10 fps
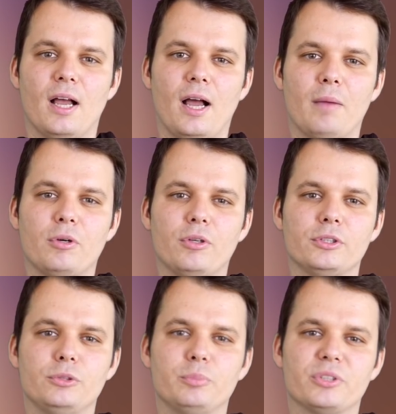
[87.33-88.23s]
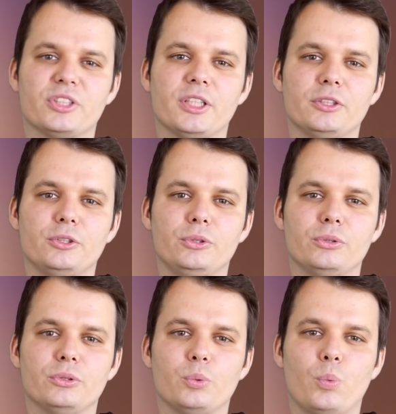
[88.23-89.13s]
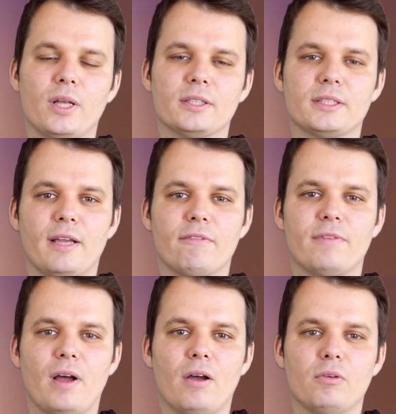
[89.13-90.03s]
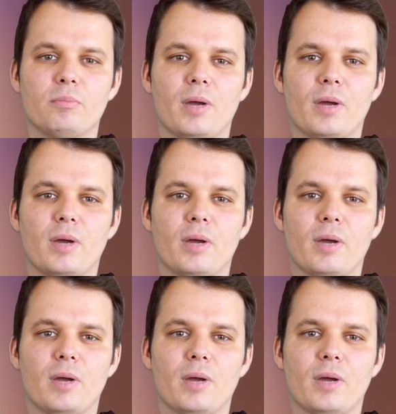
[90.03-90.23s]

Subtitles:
I'm going to present you the ones I have found,